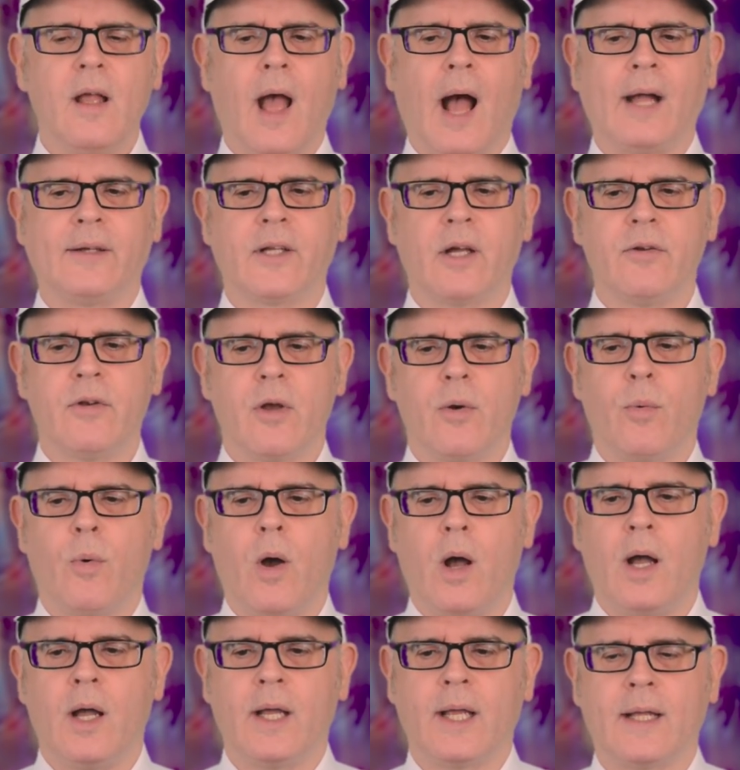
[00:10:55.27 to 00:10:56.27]
I don't know
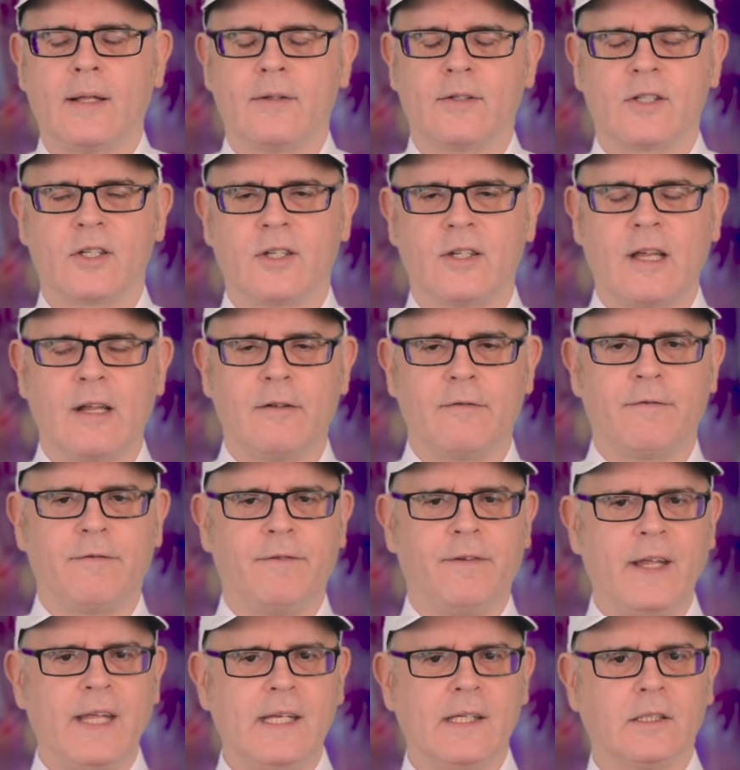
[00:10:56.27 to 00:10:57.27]
why. It's it
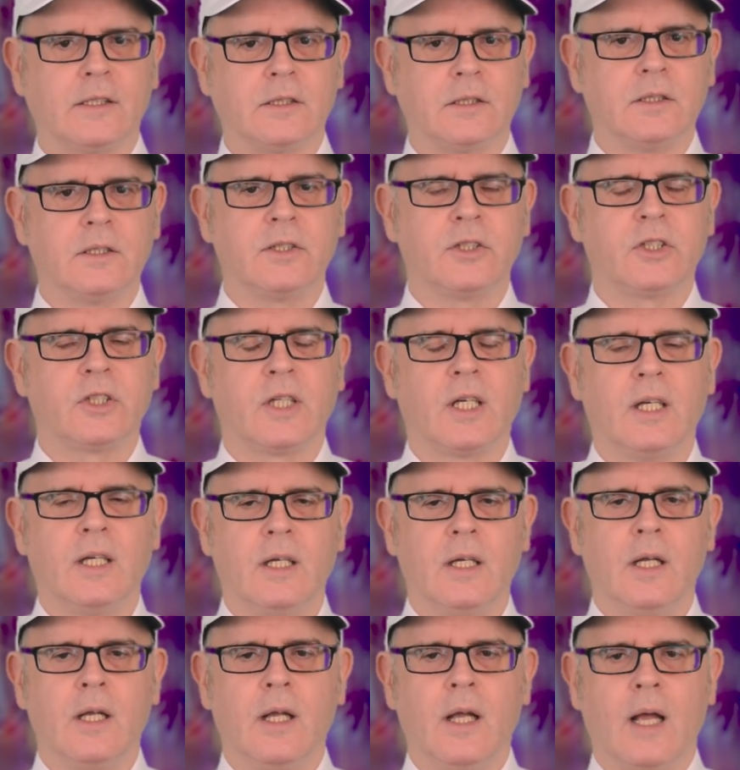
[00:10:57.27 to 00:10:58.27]
feels
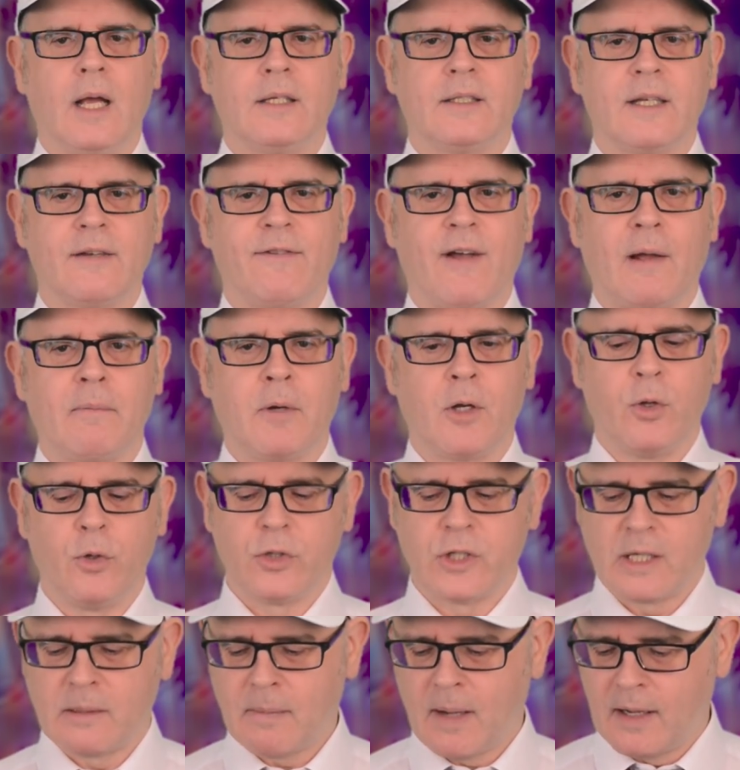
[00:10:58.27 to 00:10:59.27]
as if I'm
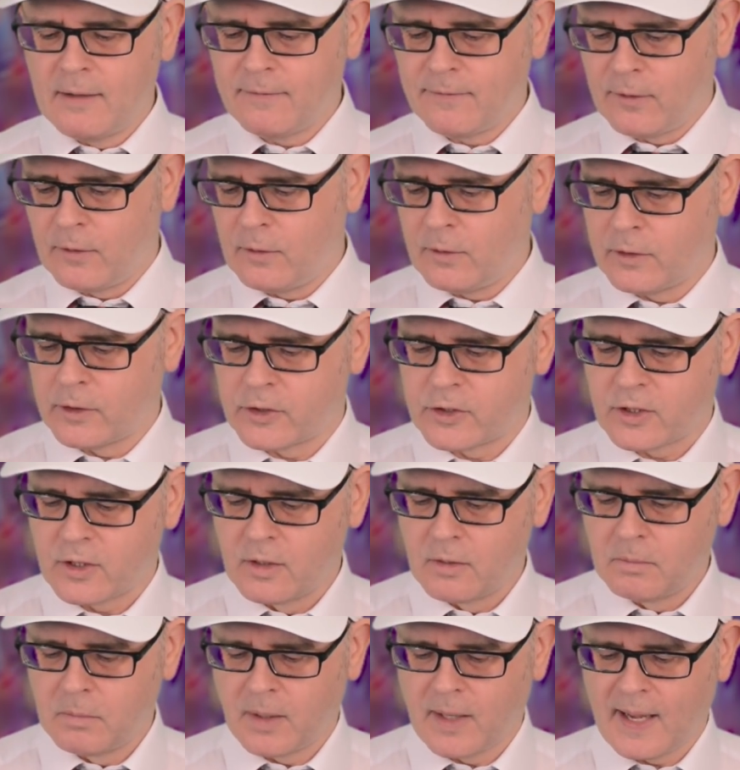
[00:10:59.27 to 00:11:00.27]
losing my voice,
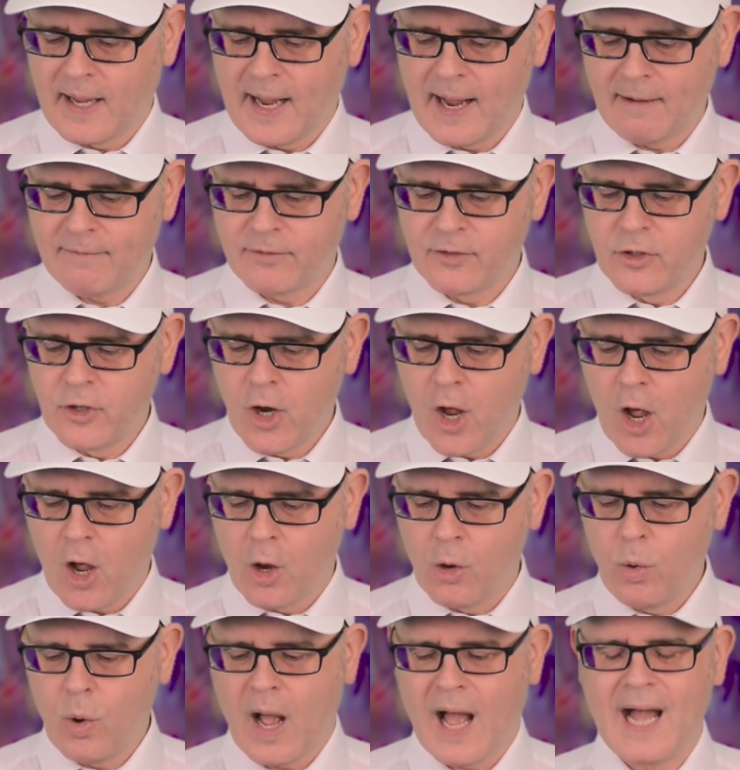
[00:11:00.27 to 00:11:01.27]
but I have
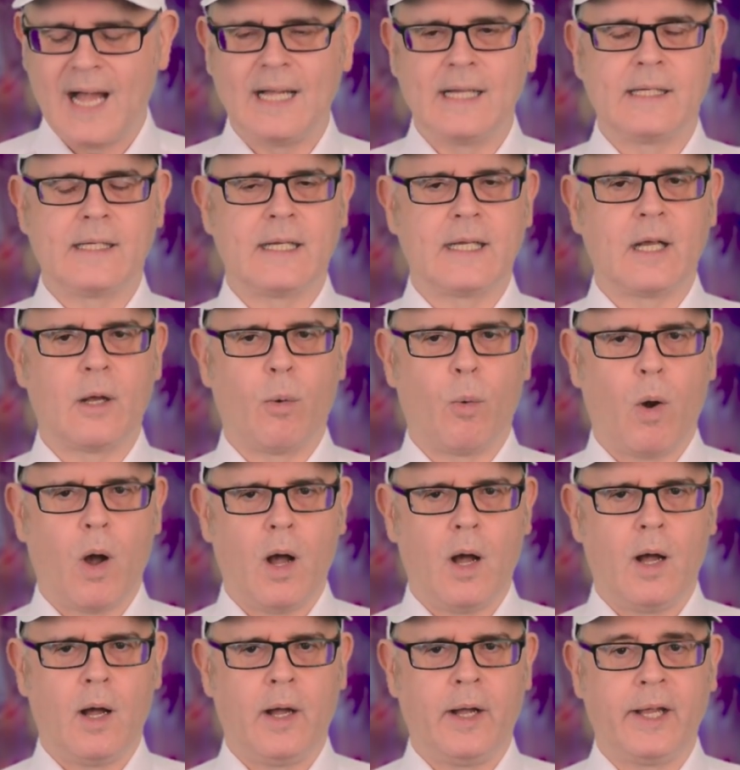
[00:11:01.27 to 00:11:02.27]
no idea
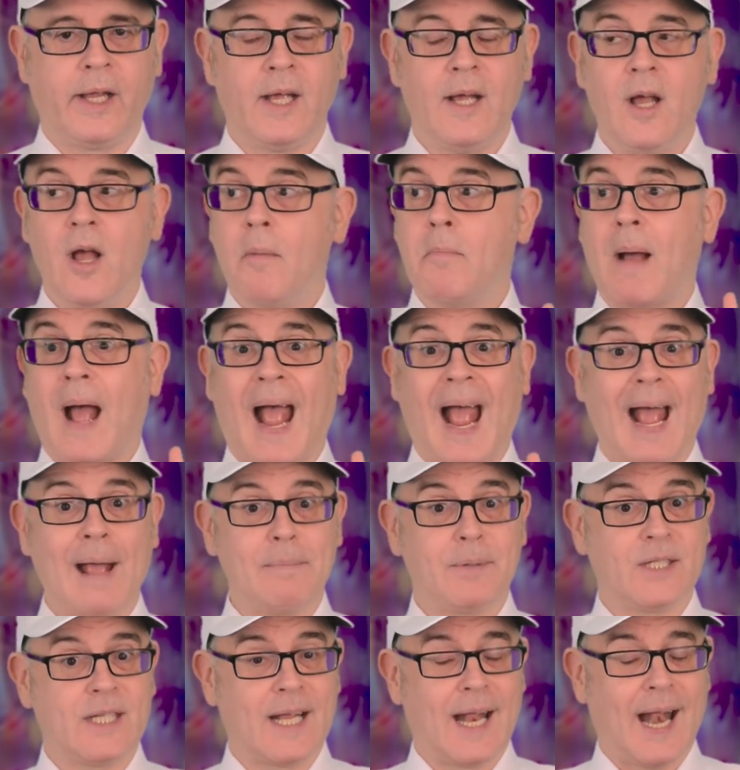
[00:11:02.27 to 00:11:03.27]
why.
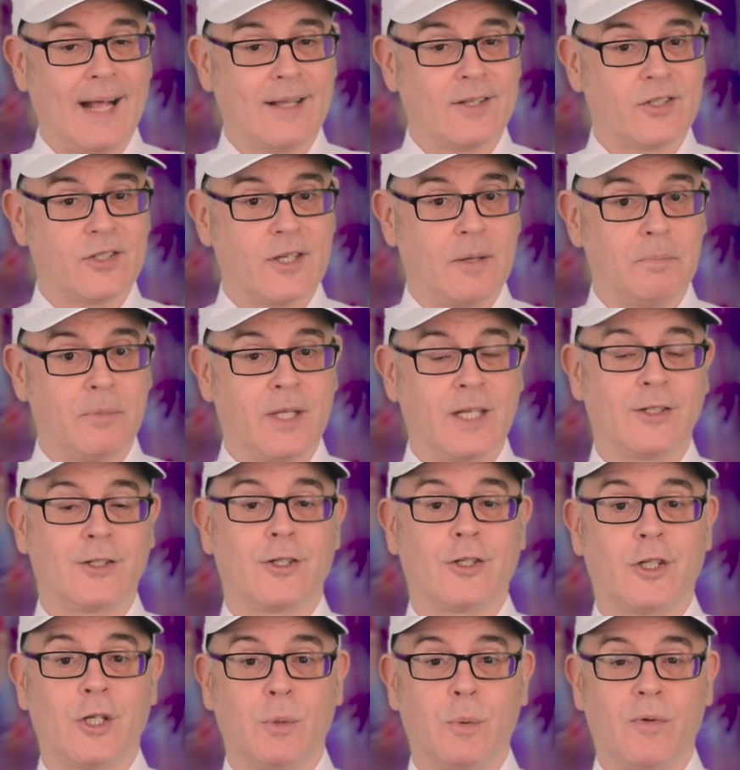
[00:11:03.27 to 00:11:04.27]
Perhaps has something to
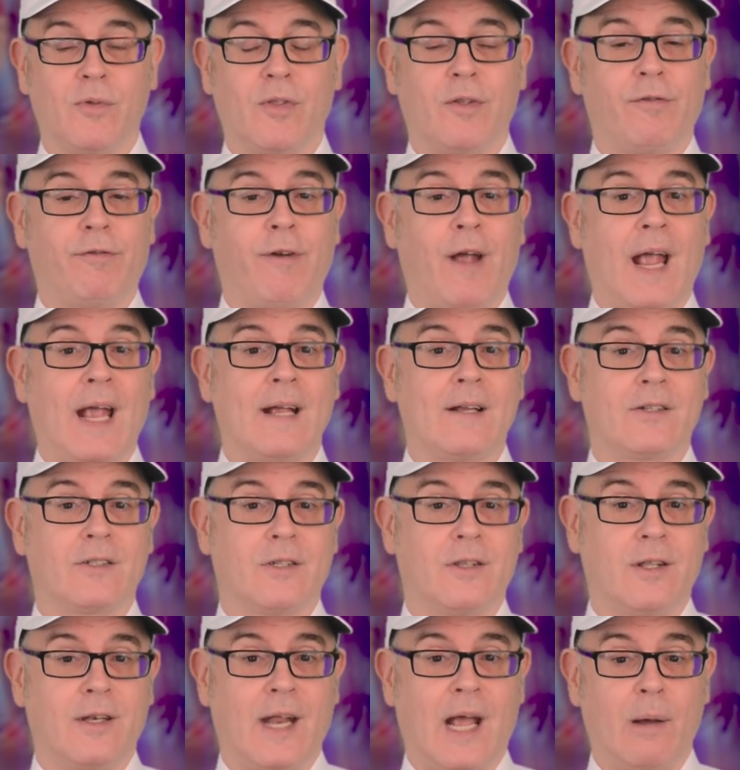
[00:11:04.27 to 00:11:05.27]
do with the
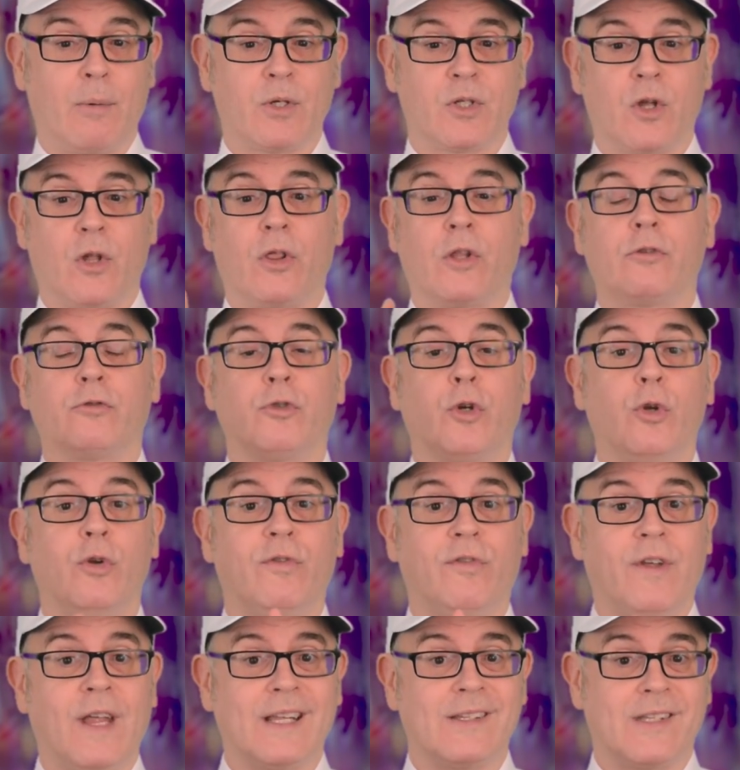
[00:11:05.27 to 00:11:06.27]
fact that I was on the
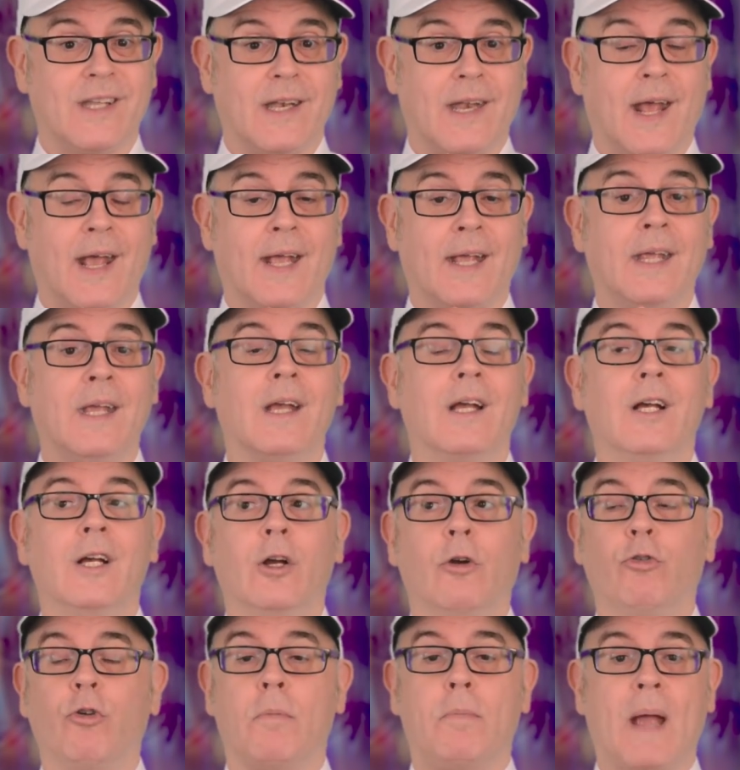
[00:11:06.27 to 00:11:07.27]
roof yesterday
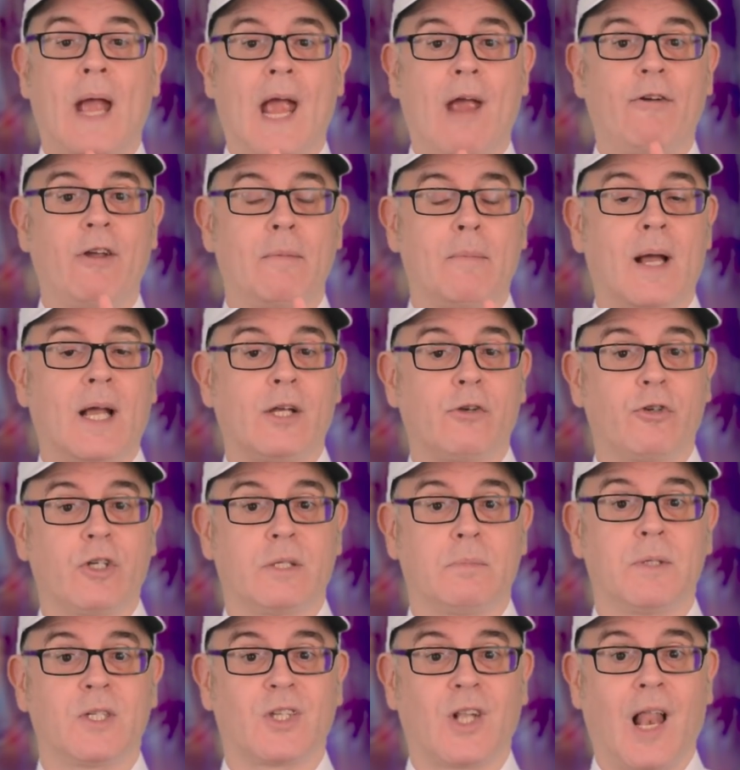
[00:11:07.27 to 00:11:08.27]
repairing my
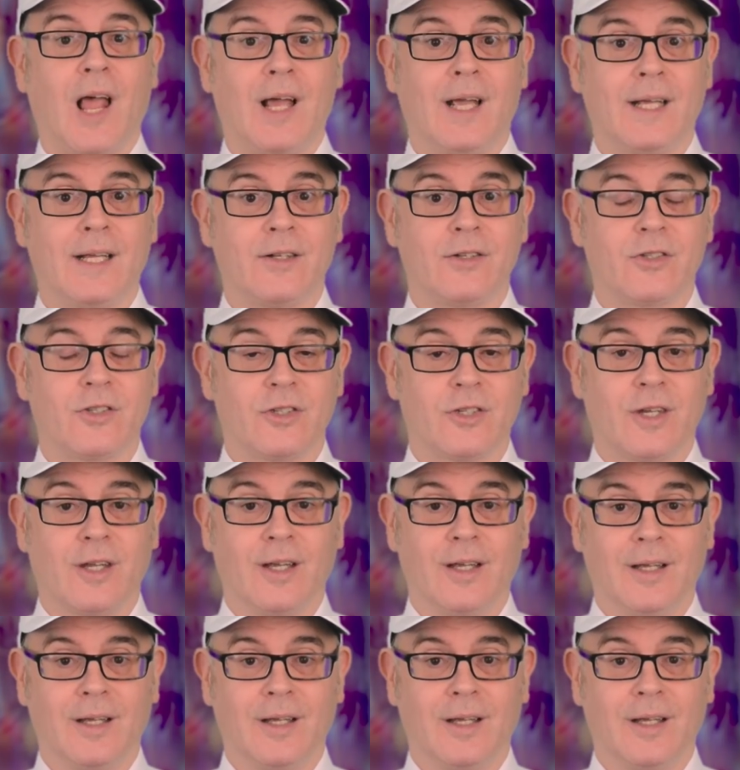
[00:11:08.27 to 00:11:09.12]
Christmas lights.